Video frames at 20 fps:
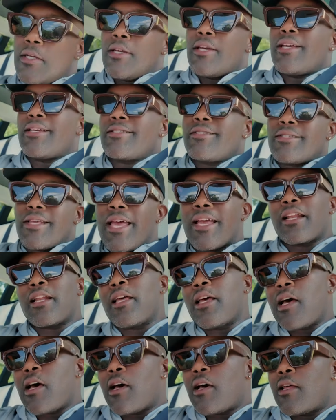exactly
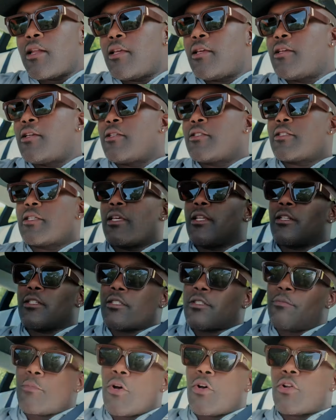how it is in a
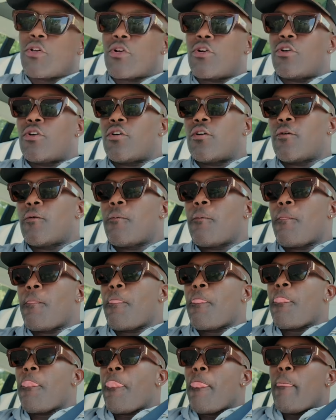smaller car,
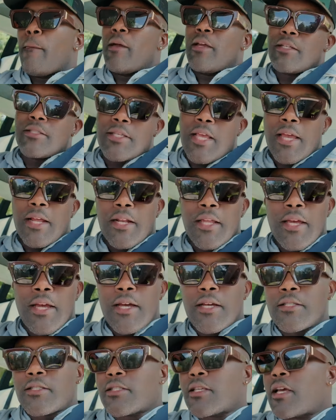exactly how
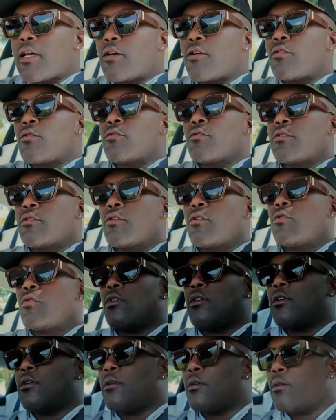it sounds. So
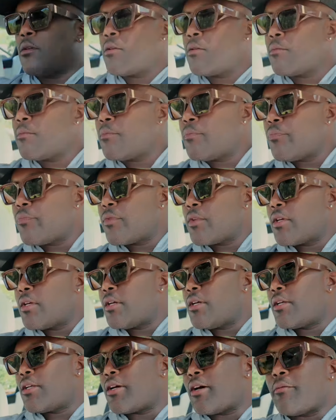
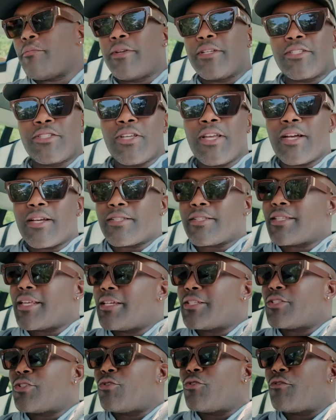y'all make sure y'all stay
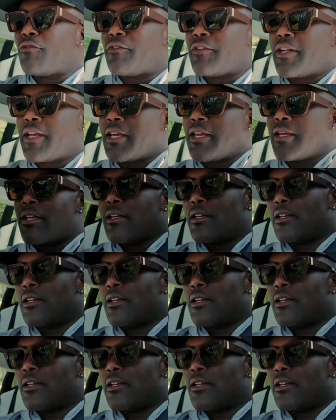tuned for that.